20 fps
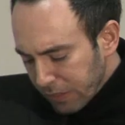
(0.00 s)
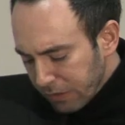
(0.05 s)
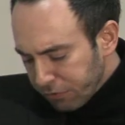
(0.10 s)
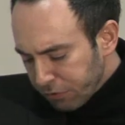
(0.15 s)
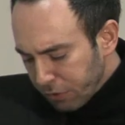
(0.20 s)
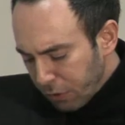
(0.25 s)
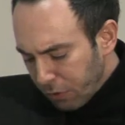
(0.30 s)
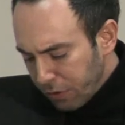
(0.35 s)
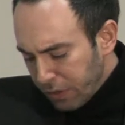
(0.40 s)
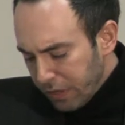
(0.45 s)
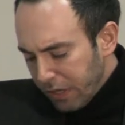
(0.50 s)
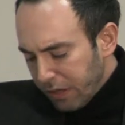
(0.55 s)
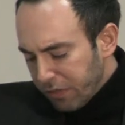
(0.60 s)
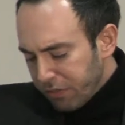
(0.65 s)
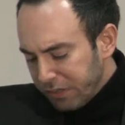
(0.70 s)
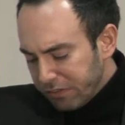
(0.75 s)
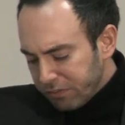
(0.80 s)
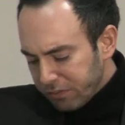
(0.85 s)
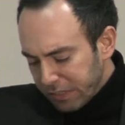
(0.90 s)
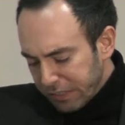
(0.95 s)
So
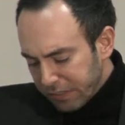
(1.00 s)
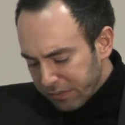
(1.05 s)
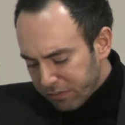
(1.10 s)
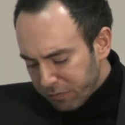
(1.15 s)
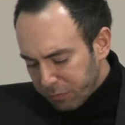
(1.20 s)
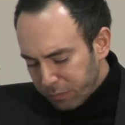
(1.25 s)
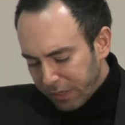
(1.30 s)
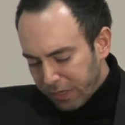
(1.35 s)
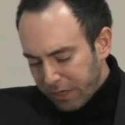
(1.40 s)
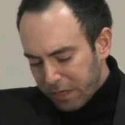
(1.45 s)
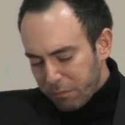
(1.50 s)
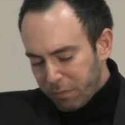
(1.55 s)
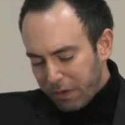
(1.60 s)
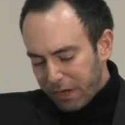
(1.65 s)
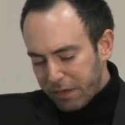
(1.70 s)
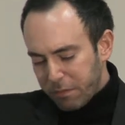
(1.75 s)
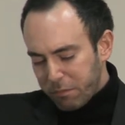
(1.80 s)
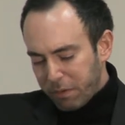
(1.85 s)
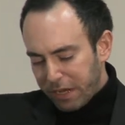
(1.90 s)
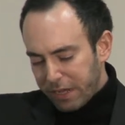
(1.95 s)
this is
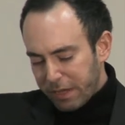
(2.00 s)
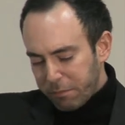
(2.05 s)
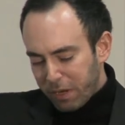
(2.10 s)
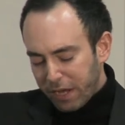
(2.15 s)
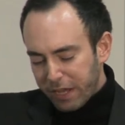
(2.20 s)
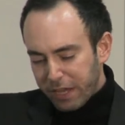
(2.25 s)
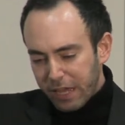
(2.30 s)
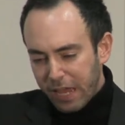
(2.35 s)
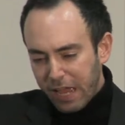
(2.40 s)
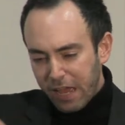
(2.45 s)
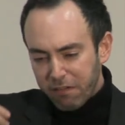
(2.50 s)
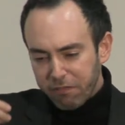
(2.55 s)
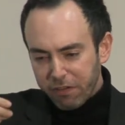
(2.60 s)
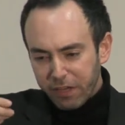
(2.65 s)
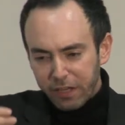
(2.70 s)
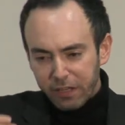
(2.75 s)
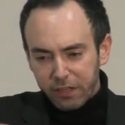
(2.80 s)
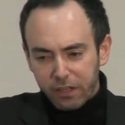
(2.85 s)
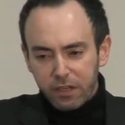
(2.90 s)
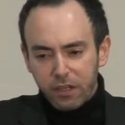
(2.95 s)
by
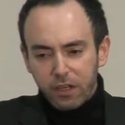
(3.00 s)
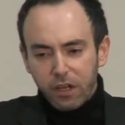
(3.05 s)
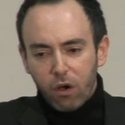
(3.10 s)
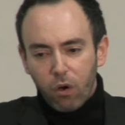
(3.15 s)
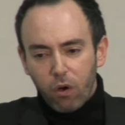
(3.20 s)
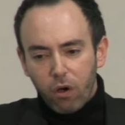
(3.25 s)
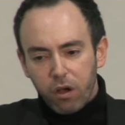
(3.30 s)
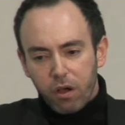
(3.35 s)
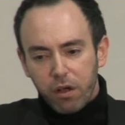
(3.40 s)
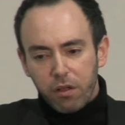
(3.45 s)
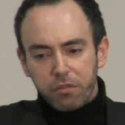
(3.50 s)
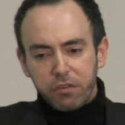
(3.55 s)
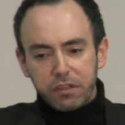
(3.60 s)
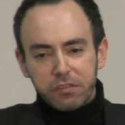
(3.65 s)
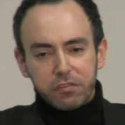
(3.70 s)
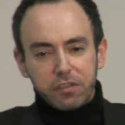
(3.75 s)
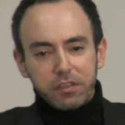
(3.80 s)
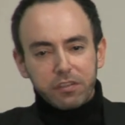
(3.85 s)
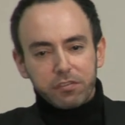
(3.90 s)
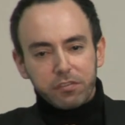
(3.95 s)
having
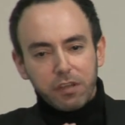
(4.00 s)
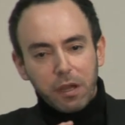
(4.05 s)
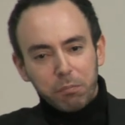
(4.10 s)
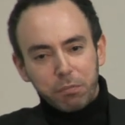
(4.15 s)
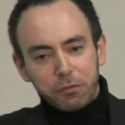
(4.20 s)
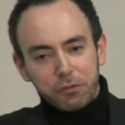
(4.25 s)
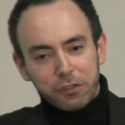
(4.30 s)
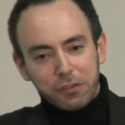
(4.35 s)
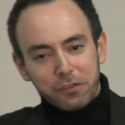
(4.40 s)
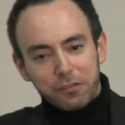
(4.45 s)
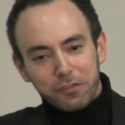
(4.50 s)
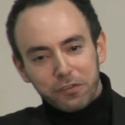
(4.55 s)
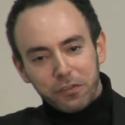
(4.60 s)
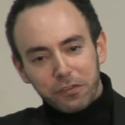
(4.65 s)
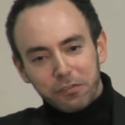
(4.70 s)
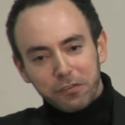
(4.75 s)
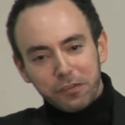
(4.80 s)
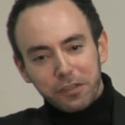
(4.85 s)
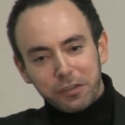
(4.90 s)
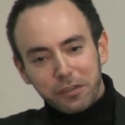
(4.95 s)
these exceptions,
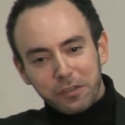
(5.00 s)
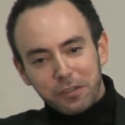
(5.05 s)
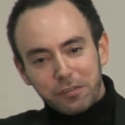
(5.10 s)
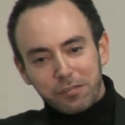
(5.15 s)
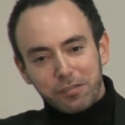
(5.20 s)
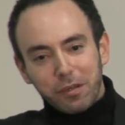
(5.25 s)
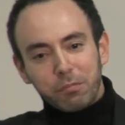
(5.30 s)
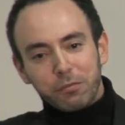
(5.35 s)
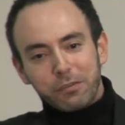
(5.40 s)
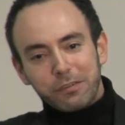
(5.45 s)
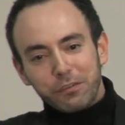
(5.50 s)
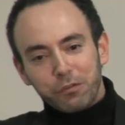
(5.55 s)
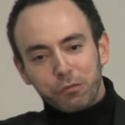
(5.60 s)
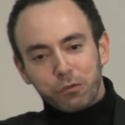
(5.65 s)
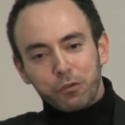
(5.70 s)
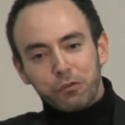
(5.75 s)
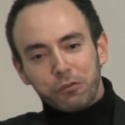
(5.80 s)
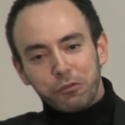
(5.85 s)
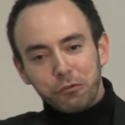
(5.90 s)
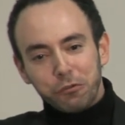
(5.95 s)
these little exceptions
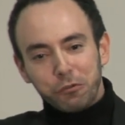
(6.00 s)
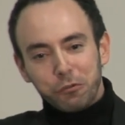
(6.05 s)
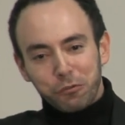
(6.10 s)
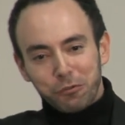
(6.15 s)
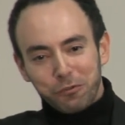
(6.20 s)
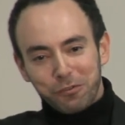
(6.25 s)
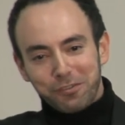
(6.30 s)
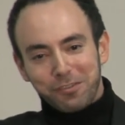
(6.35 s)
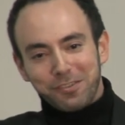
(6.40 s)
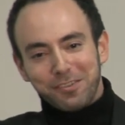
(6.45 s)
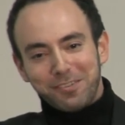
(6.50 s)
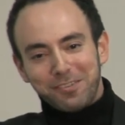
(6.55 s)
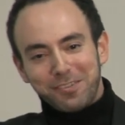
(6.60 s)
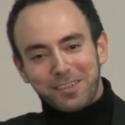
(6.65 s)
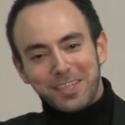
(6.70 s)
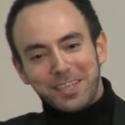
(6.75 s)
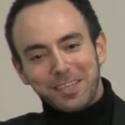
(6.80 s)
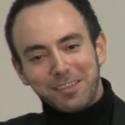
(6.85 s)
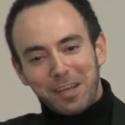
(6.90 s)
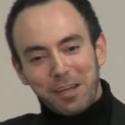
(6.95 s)
for Jews,
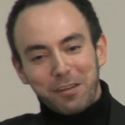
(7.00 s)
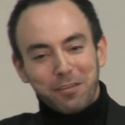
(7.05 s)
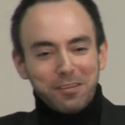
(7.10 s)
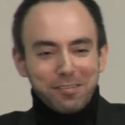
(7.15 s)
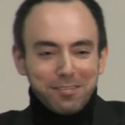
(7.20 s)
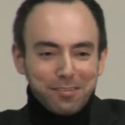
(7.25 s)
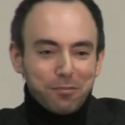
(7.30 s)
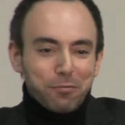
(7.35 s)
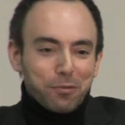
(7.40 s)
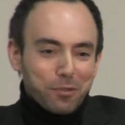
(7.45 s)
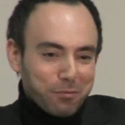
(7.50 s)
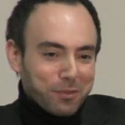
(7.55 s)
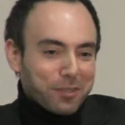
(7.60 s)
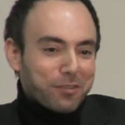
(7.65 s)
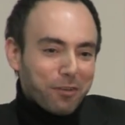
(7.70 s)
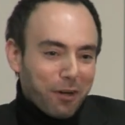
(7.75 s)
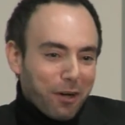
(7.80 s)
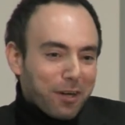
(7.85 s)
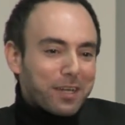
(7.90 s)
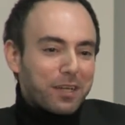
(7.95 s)
right? And this is what we're
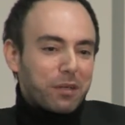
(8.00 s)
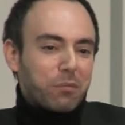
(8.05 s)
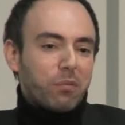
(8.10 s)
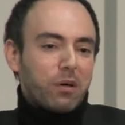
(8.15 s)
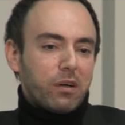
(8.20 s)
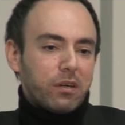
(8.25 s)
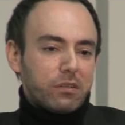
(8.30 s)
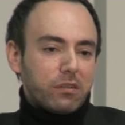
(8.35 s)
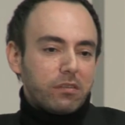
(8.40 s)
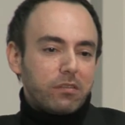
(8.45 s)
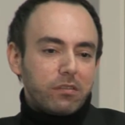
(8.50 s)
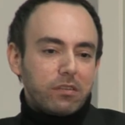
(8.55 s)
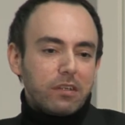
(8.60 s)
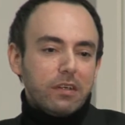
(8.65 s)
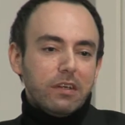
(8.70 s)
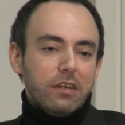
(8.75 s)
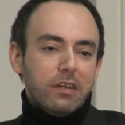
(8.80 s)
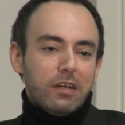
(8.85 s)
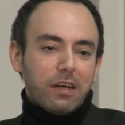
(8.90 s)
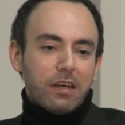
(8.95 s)
talking about, is
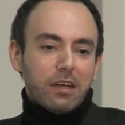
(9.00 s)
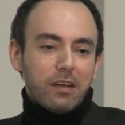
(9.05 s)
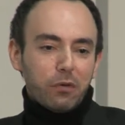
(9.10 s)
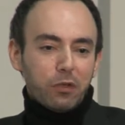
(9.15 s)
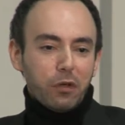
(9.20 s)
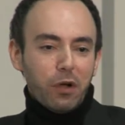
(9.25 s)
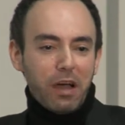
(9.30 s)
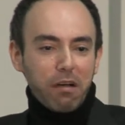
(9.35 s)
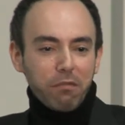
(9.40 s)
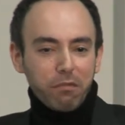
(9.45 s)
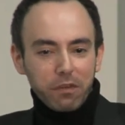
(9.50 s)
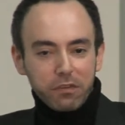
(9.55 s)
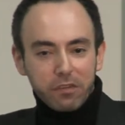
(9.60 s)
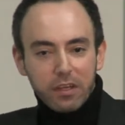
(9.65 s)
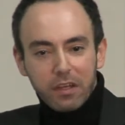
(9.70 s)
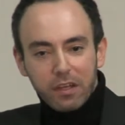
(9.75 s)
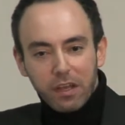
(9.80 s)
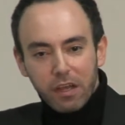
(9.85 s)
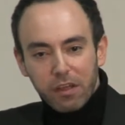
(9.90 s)
you have a